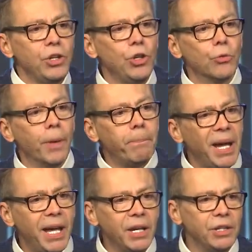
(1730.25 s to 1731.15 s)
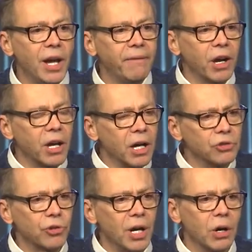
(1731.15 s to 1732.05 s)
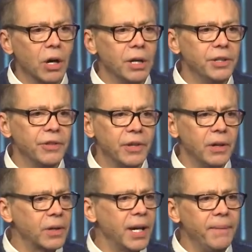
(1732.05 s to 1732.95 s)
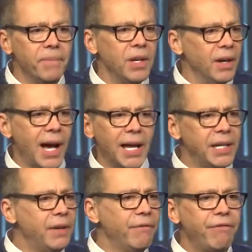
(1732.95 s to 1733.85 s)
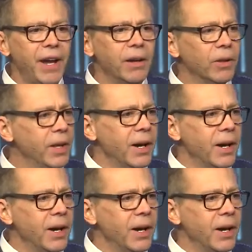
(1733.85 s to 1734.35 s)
you repent, you have a contrite heart, and you say, okay, I didn't fail.